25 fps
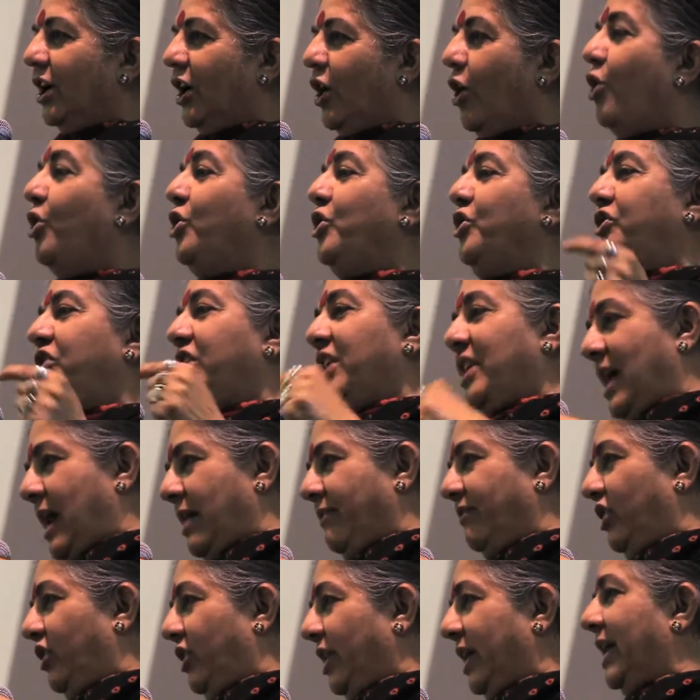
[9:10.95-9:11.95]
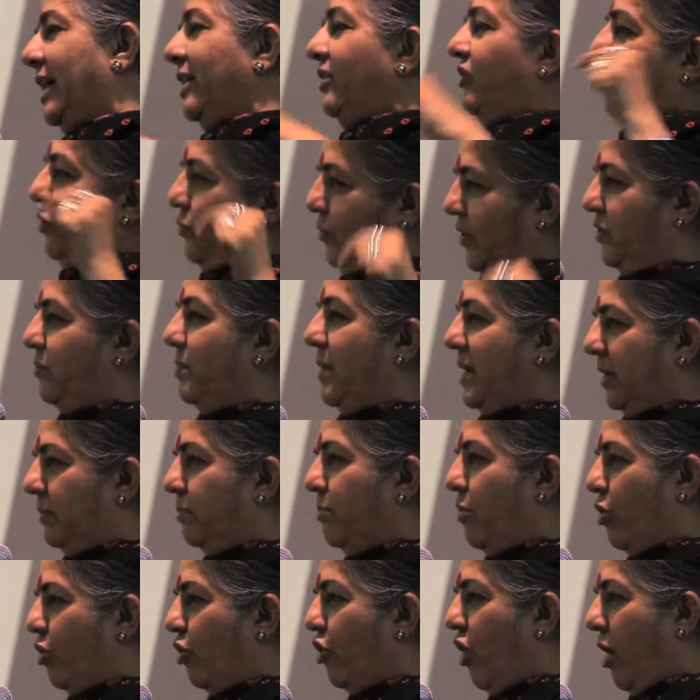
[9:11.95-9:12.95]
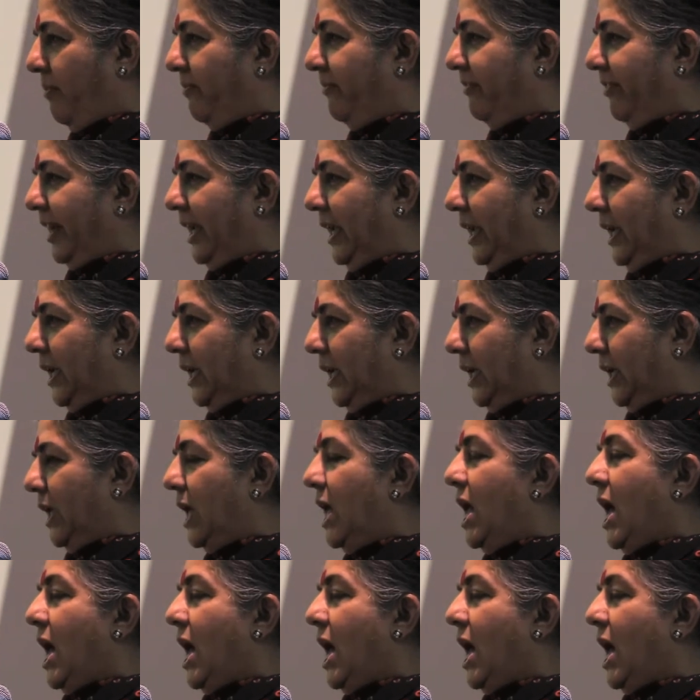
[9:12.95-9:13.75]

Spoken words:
or you didn't have irrigation, which meant more crop failure.